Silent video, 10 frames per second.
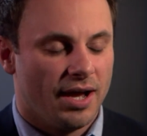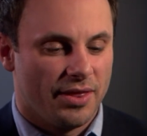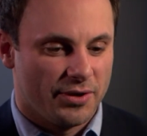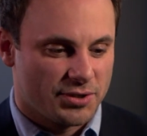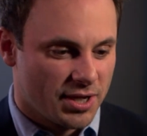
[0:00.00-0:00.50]

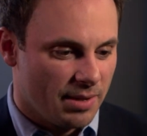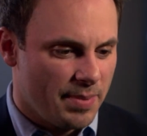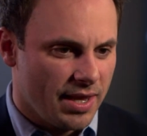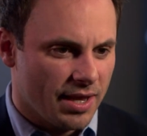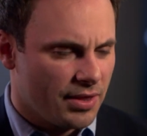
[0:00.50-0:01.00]
There's going to
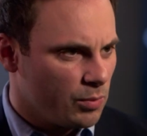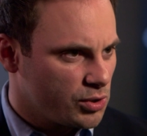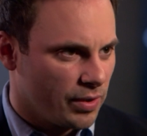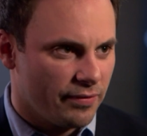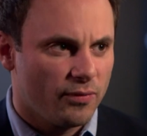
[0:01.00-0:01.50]
be, I think we're
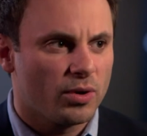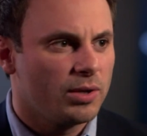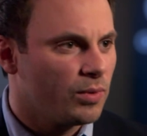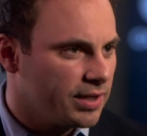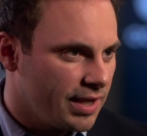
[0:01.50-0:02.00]
showing
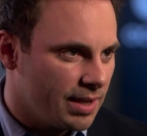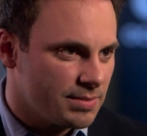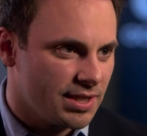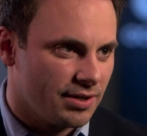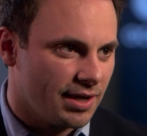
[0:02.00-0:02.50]
41
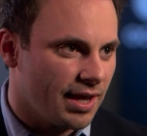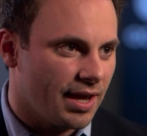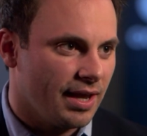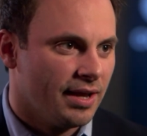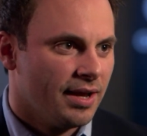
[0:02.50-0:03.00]
games here
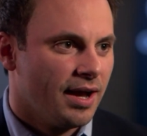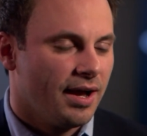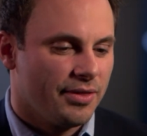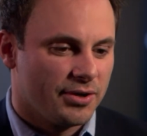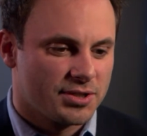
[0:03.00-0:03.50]
today.
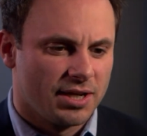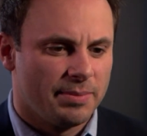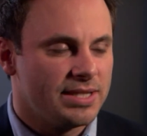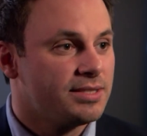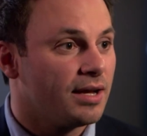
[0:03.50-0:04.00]
There's going to
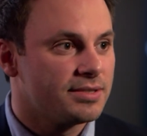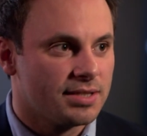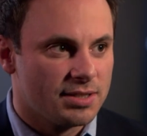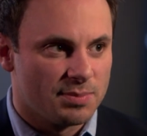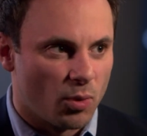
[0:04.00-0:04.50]
be
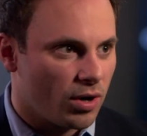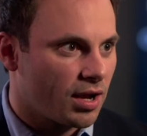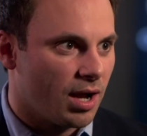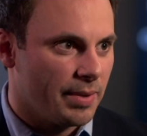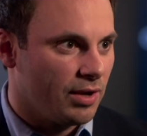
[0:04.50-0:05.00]
dozens more
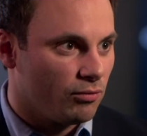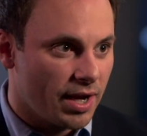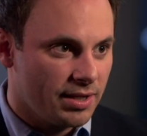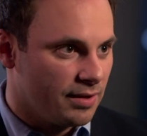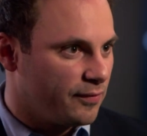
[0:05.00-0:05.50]
coming
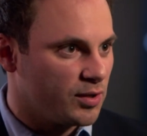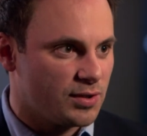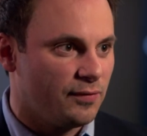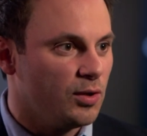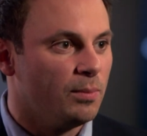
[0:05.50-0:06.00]
right in the
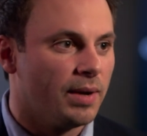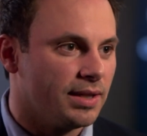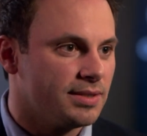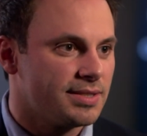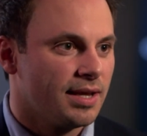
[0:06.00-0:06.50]
first few
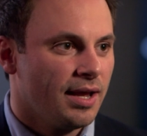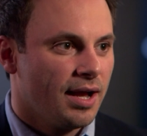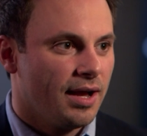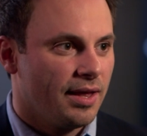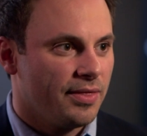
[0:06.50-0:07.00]
months.
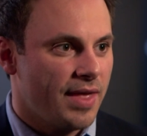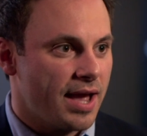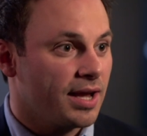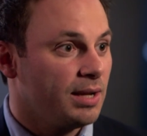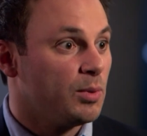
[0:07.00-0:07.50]

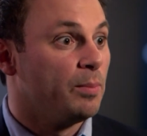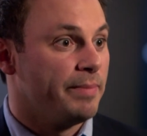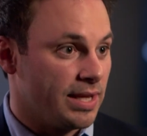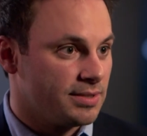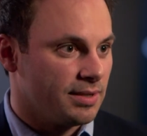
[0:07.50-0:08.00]
That kind of
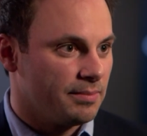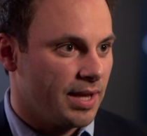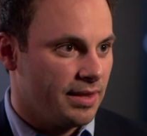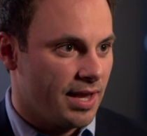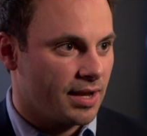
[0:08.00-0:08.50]
momentum
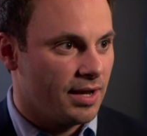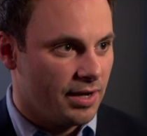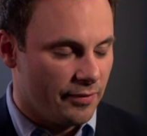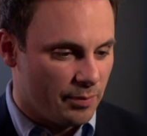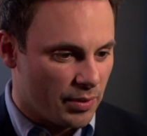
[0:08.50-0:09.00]
and that
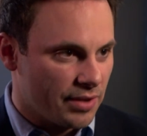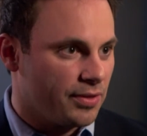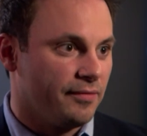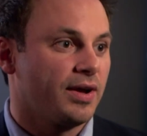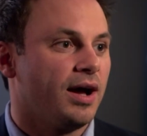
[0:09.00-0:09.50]
kind of
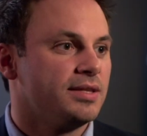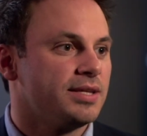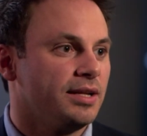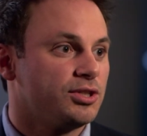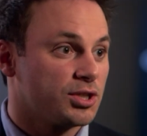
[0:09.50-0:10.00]
breadth of
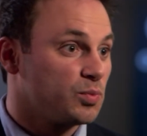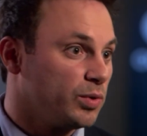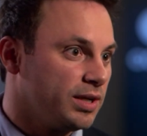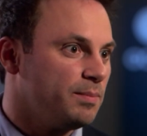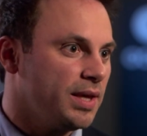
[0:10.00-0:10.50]
content just
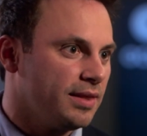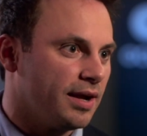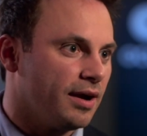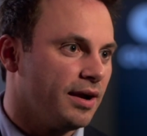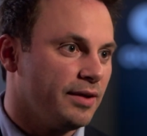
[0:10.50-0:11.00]
wouldn't be
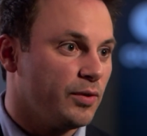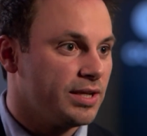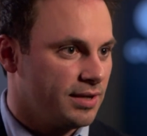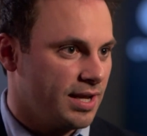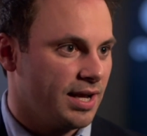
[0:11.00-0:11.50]
there if we
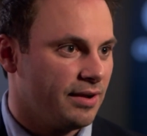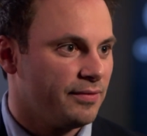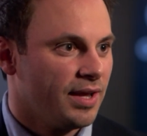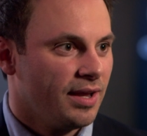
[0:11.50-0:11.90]
didn't have